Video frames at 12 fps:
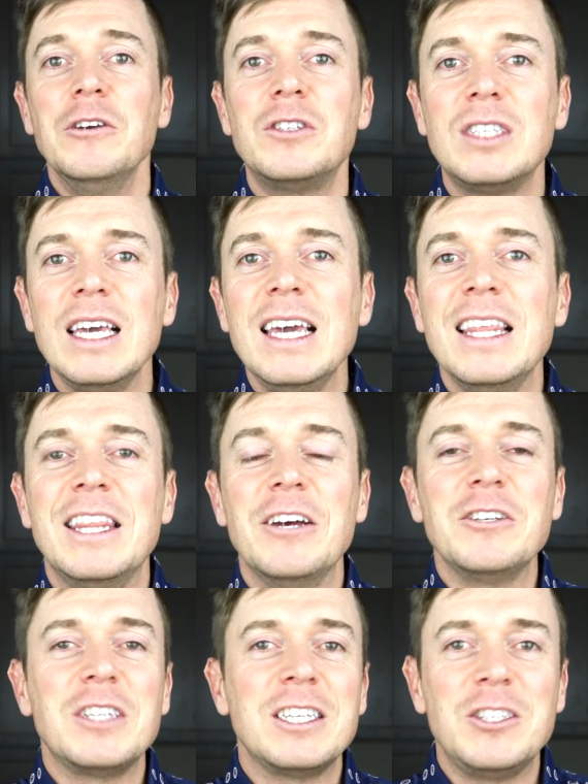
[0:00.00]
You see,
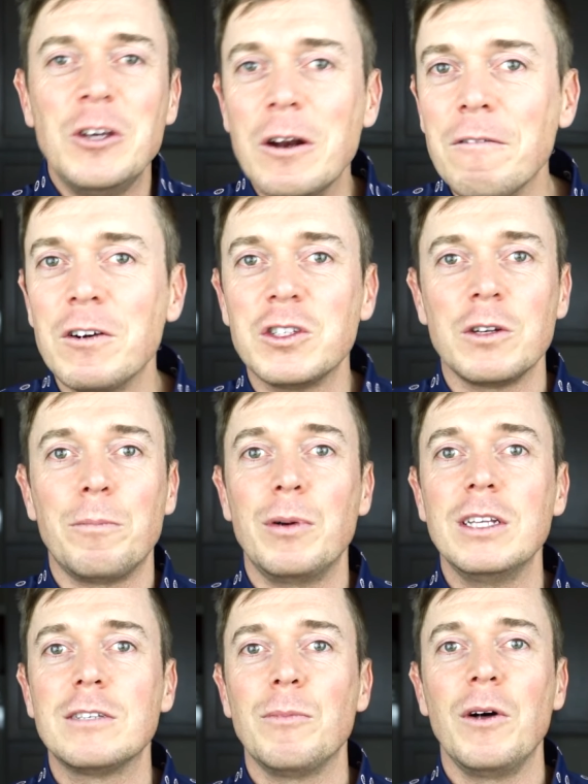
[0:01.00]
there's this universal
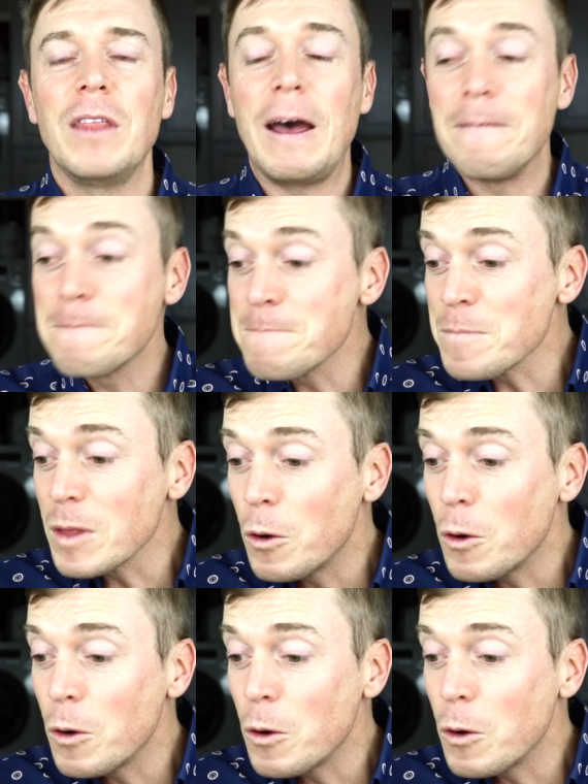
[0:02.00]
principle that